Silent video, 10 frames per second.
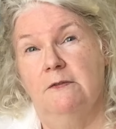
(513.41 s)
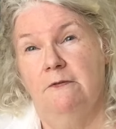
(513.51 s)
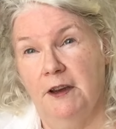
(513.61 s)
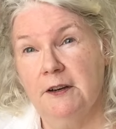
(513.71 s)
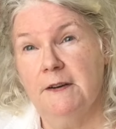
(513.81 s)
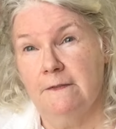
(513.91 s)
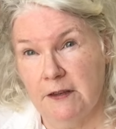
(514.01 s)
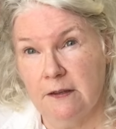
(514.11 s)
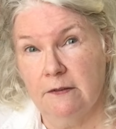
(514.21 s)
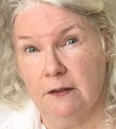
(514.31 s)
very
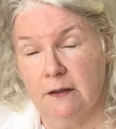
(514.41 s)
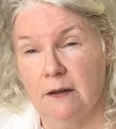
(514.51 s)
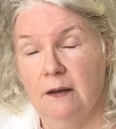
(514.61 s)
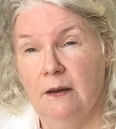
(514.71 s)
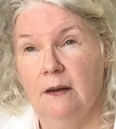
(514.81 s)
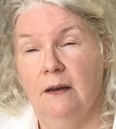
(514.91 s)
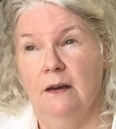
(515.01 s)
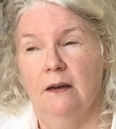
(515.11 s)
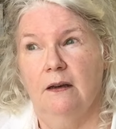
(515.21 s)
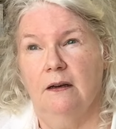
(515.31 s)
vivid,
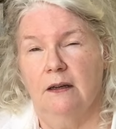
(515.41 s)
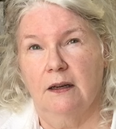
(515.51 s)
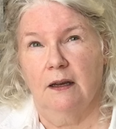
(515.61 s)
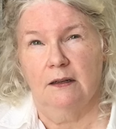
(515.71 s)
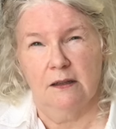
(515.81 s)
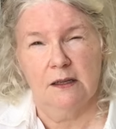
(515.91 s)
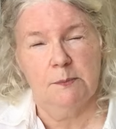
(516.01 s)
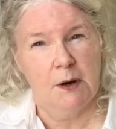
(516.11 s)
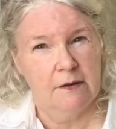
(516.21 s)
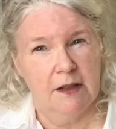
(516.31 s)
and this
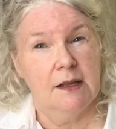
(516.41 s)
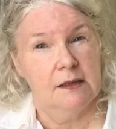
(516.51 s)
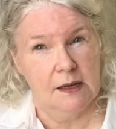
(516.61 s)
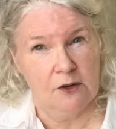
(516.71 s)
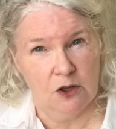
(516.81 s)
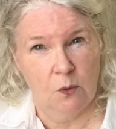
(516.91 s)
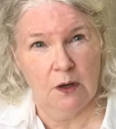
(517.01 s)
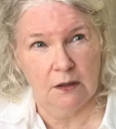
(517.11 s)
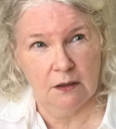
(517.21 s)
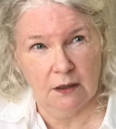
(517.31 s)
part of it is actually
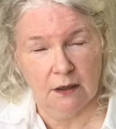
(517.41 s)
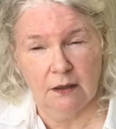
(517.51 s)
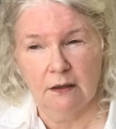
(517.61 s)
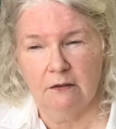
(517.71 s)
well done,